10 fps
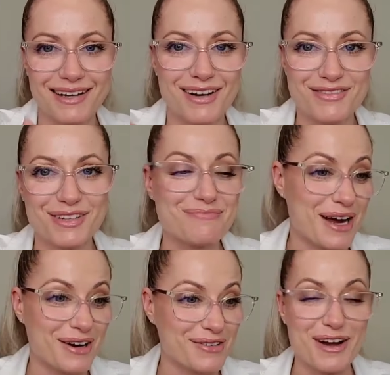of
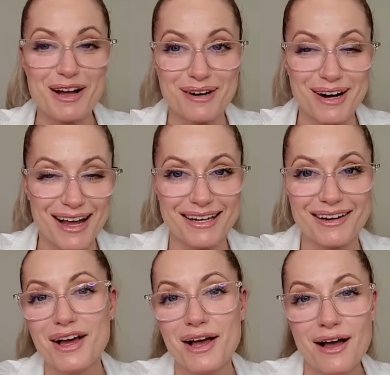microfiber
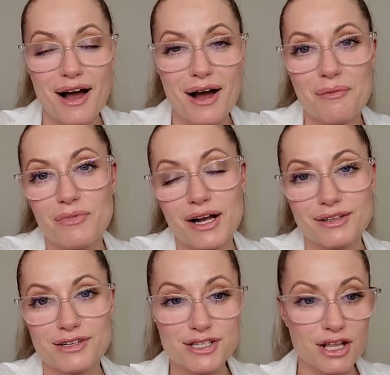and uh,
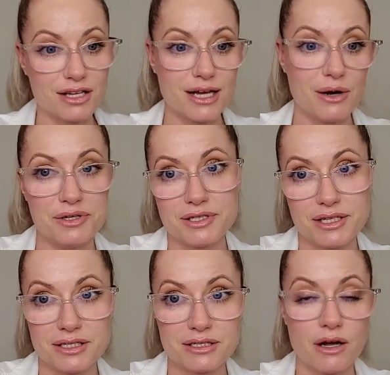regular salon towels
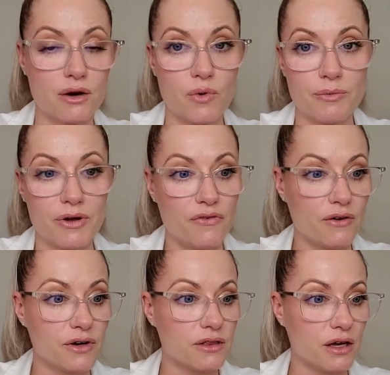is are one of my
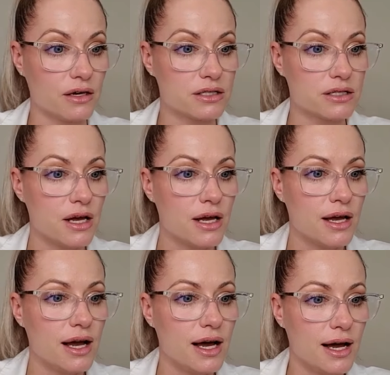favorite things.
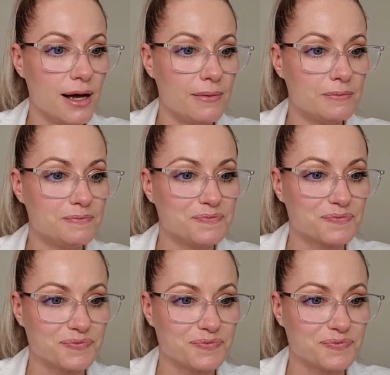Um,